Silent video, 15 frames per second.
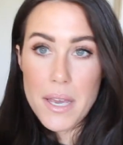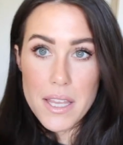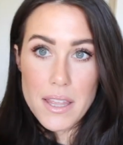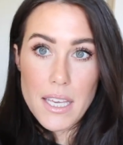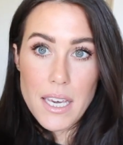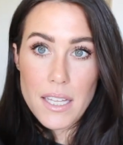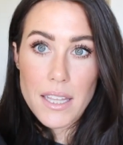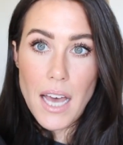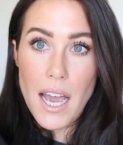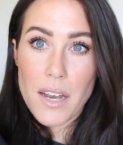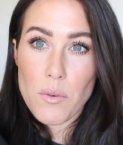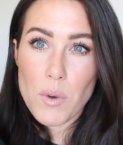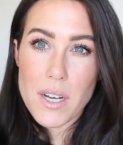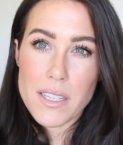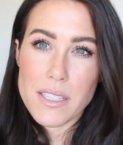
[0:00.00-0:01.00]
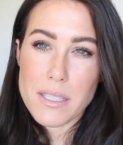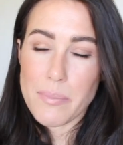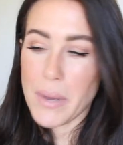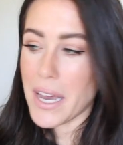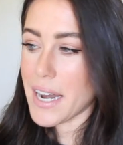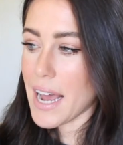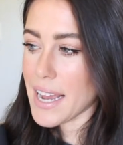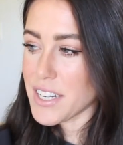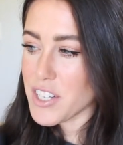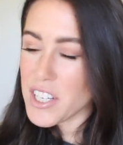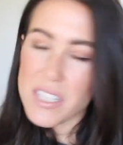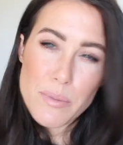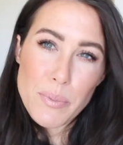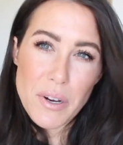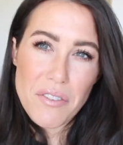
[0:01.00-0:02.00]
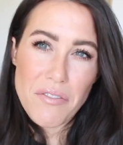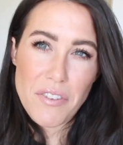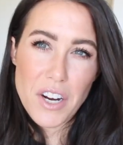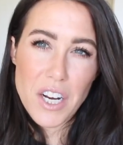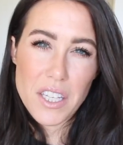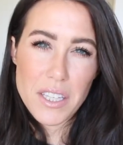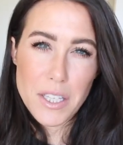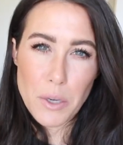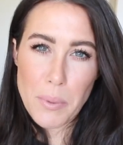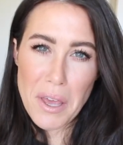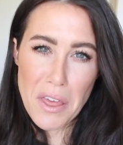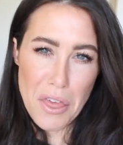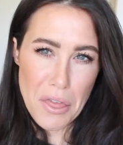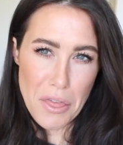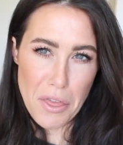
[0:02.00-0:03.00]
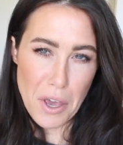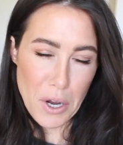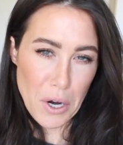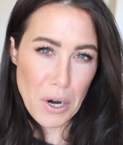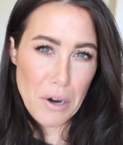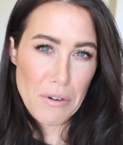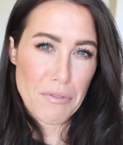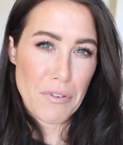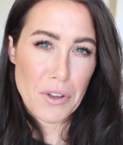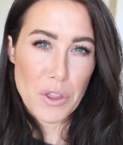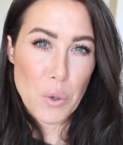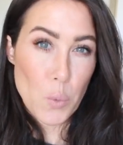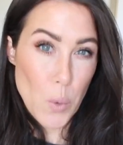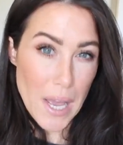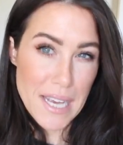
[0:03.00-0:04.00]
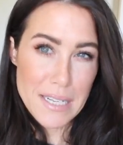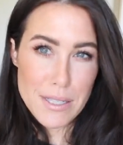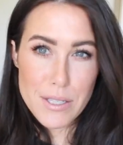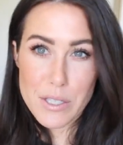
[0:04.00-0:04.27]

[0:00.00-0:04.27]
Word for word: in the align ones, but I just prefer a little bit thicker for the white.